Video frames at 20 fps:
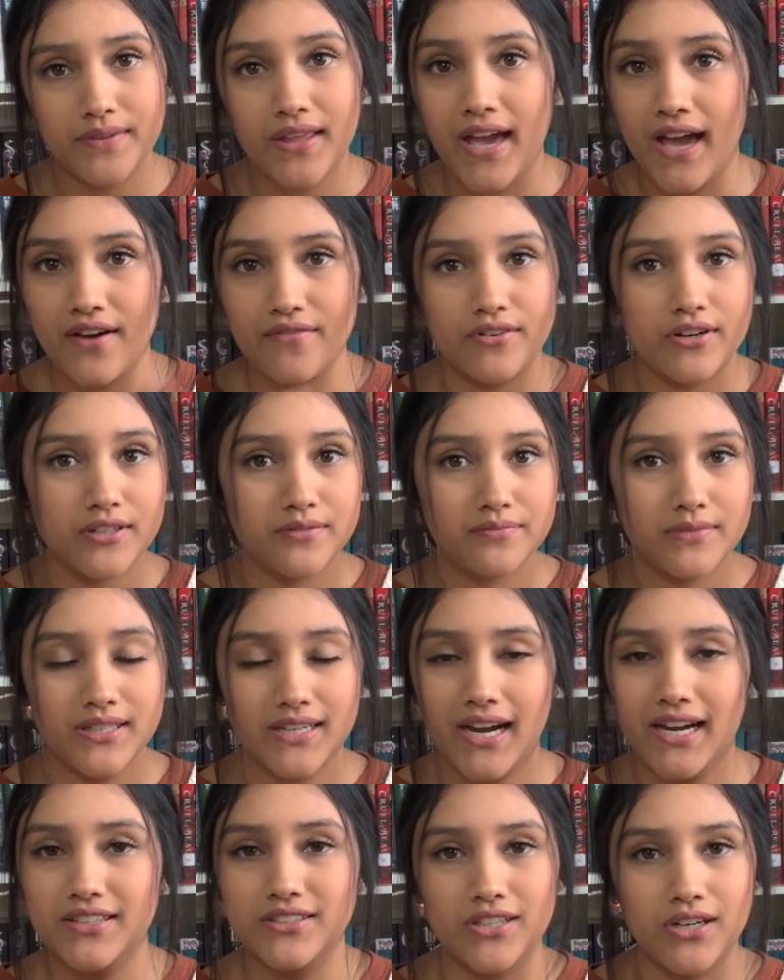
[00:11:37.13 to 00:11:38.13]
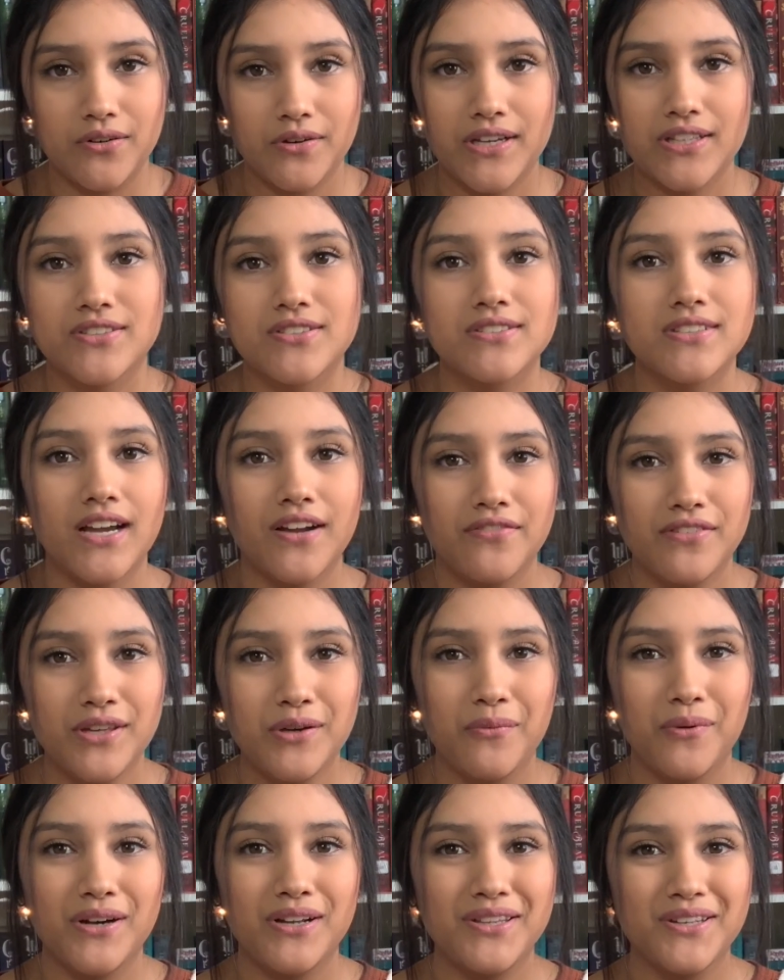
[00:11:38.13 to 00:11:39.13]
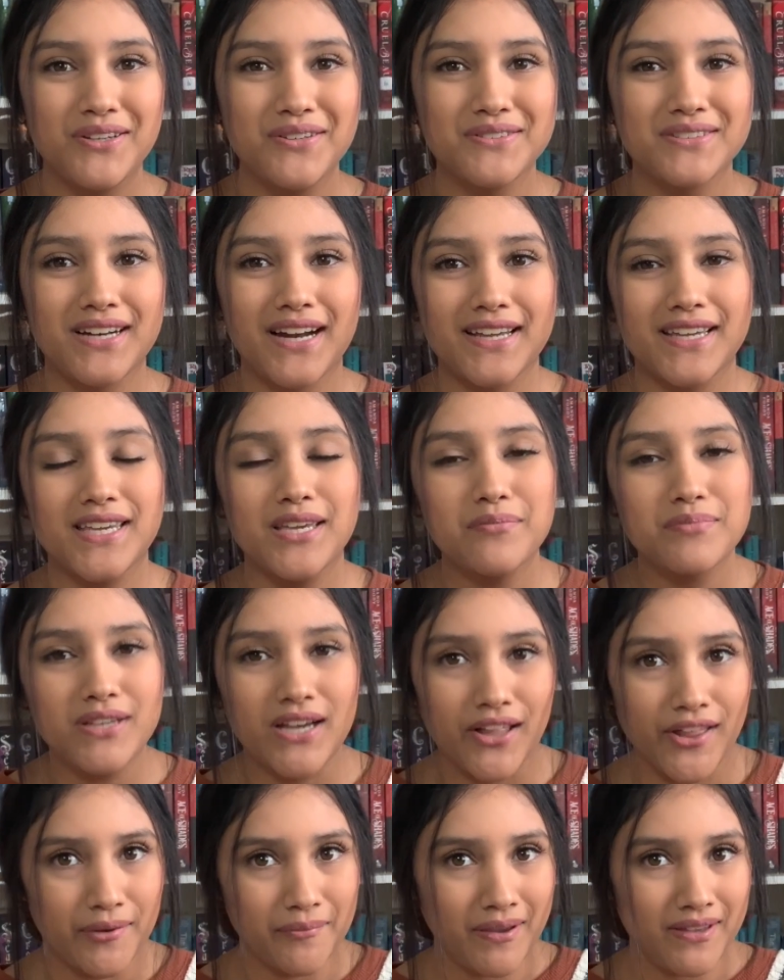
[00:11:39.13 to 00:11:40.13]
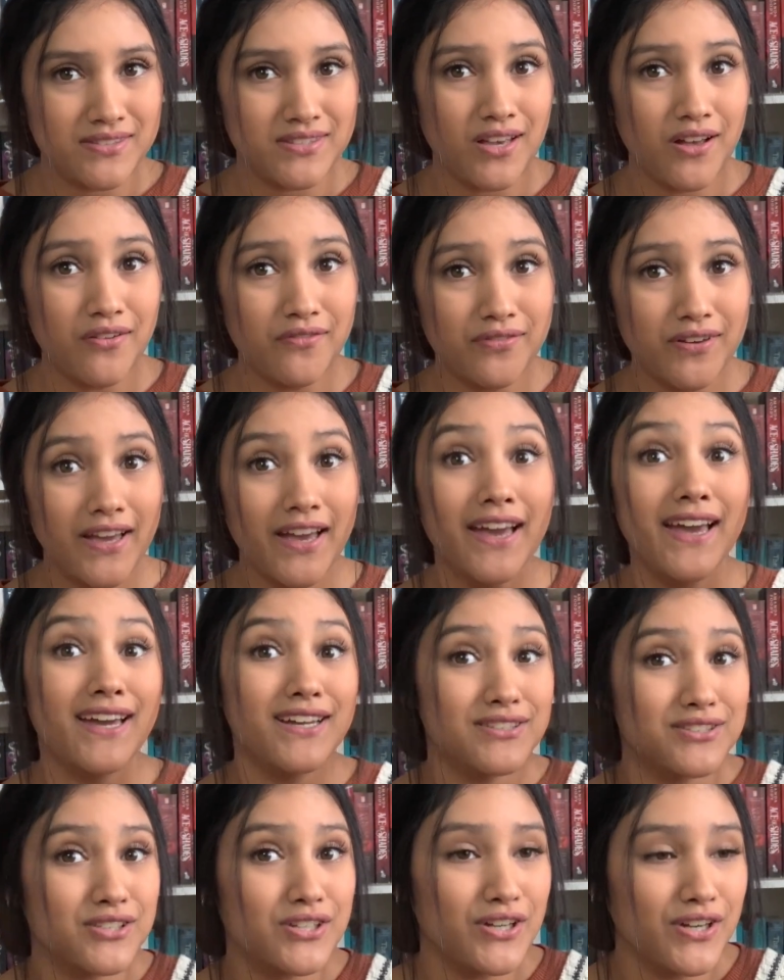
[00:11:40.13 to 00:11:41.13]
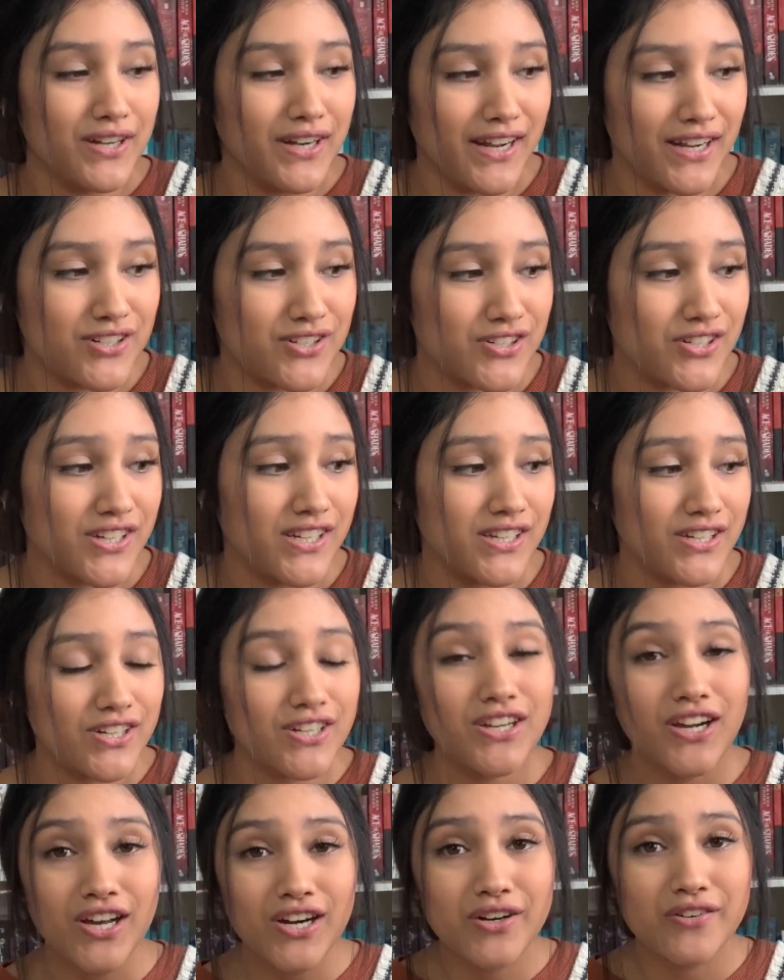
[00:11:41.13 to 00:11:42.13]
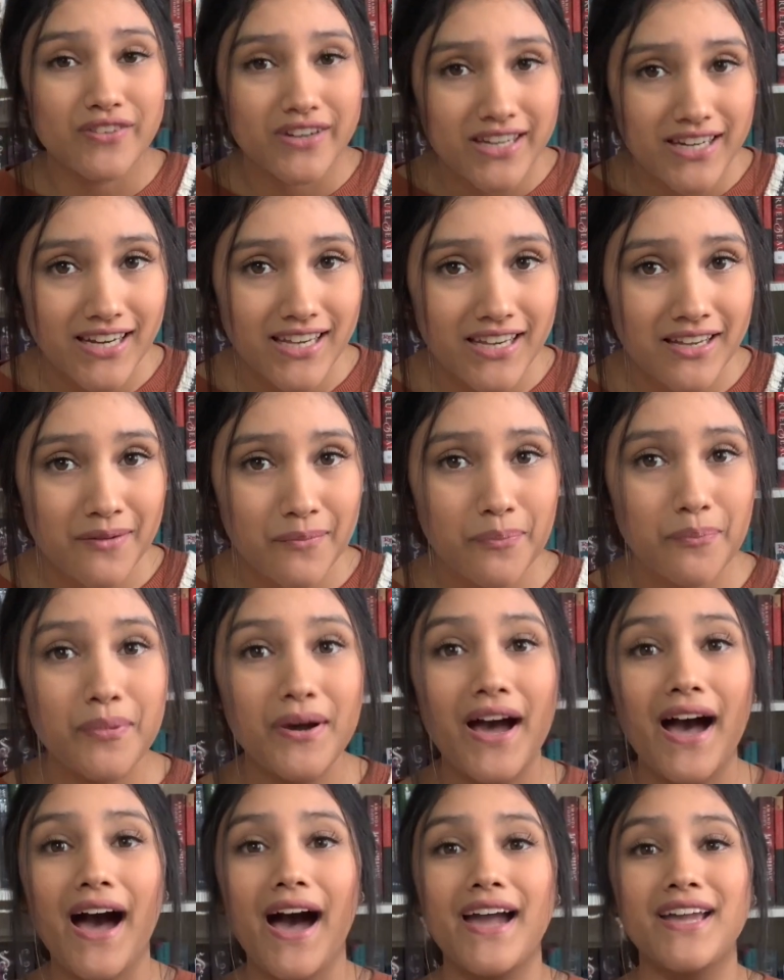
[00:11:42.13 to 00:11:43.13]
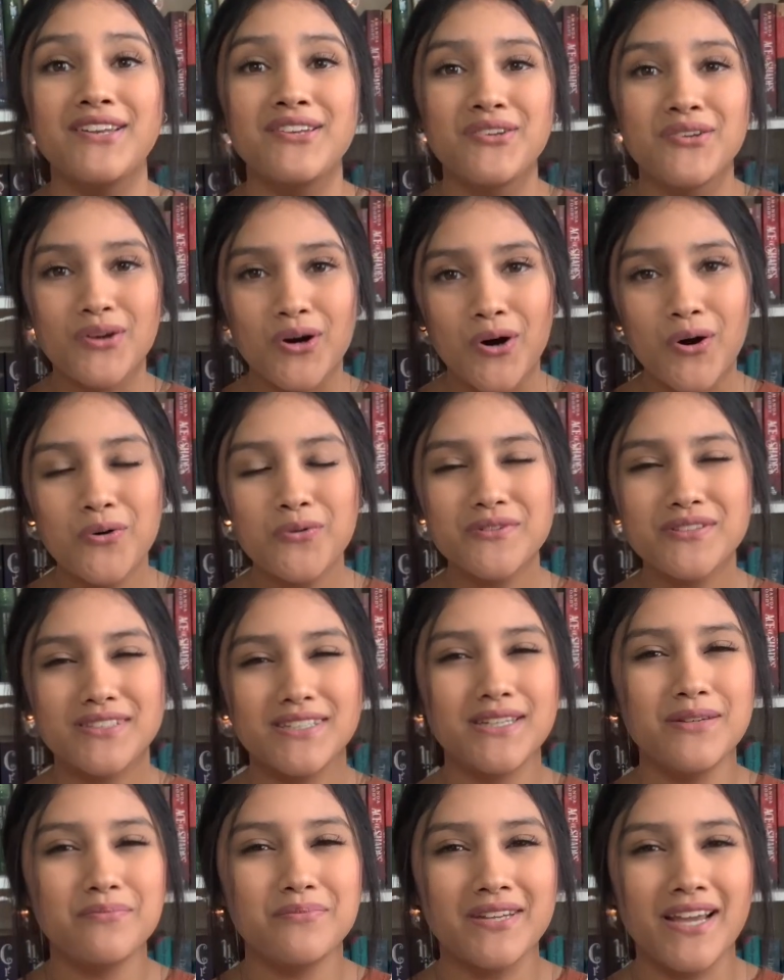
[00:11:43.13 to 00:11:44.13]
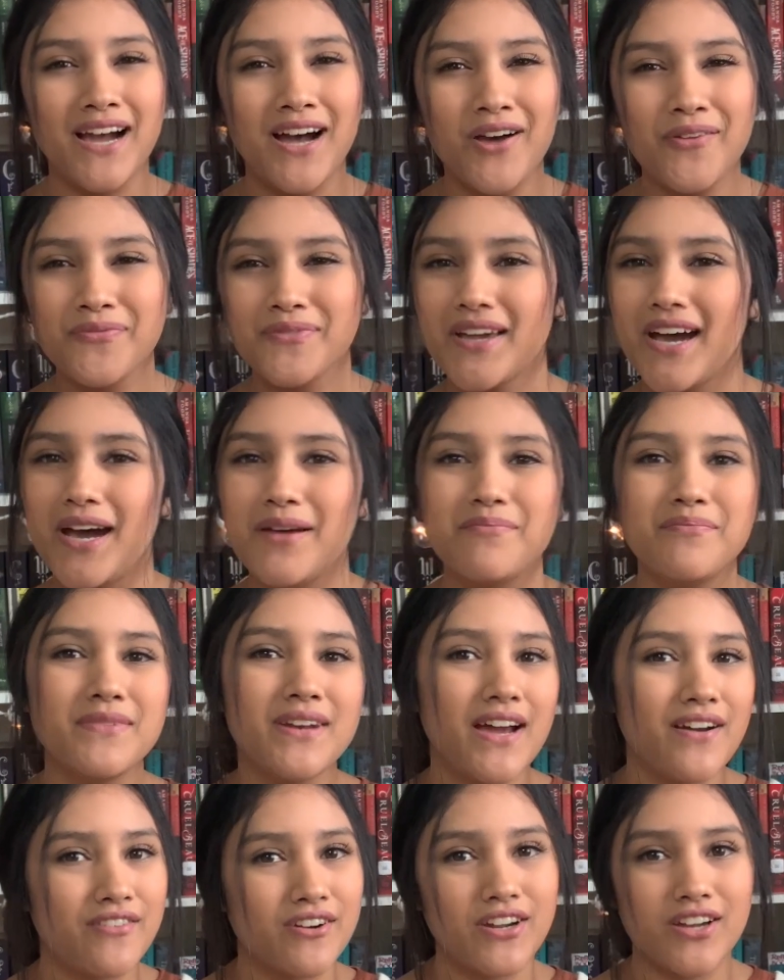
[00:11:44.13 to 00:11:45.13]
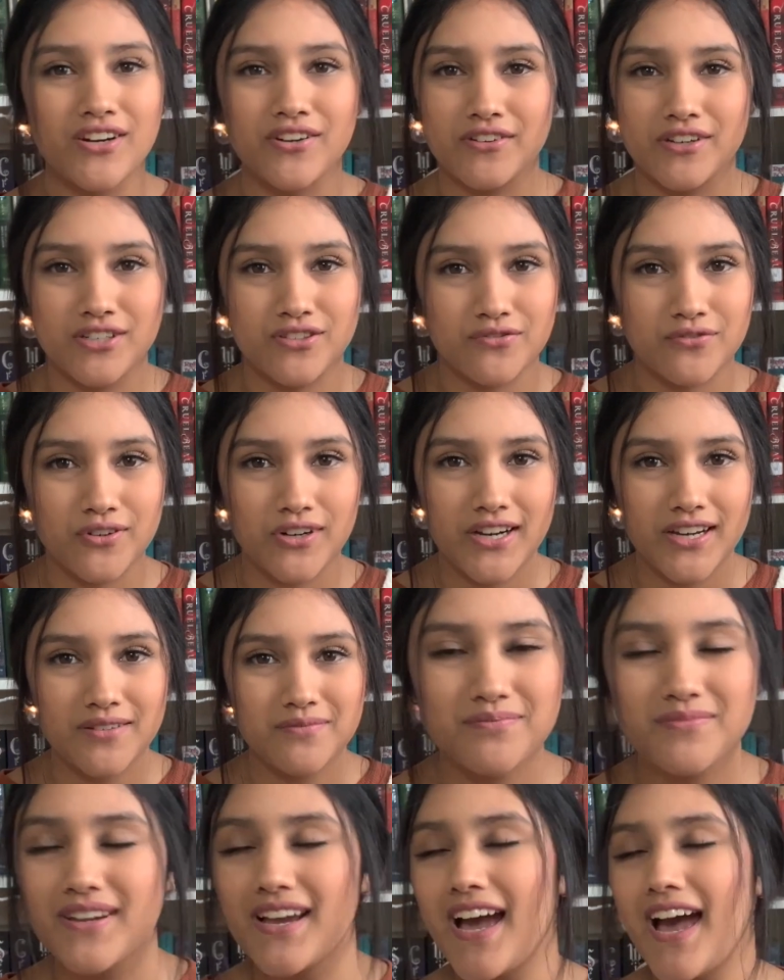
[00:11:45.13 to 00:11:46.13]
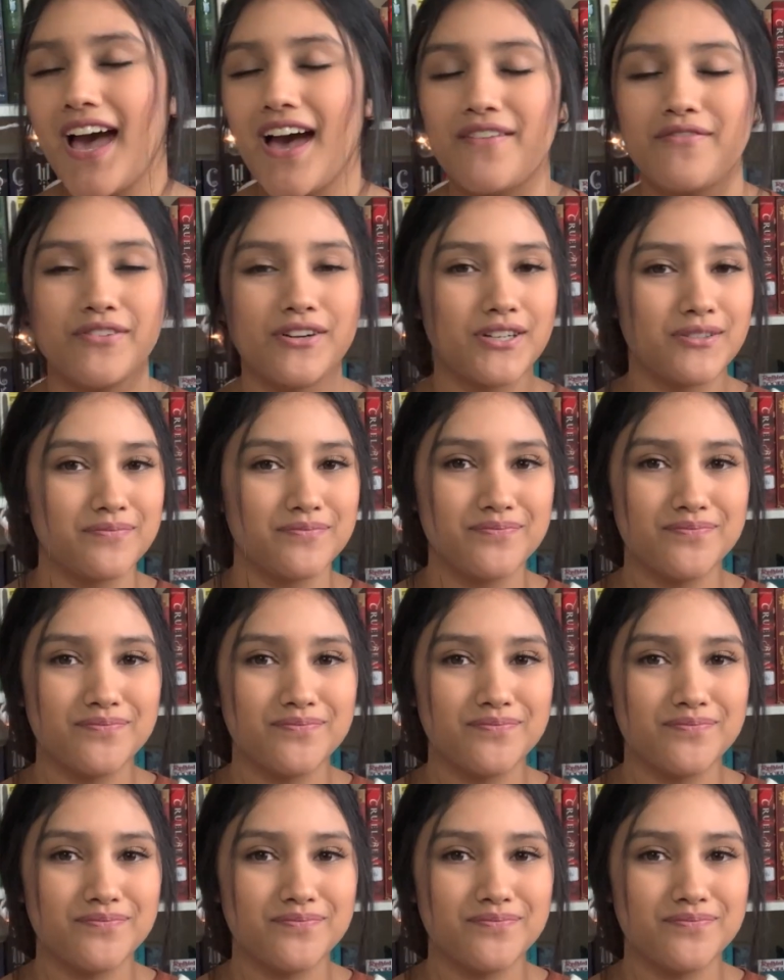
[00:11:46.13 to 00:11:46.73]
Ever. Like, I don't. It's definitely one of those that I keep telling myself, it's good, Andrew, you're gonna read it, but I know deep down I'm never gonna reach for it. Ever.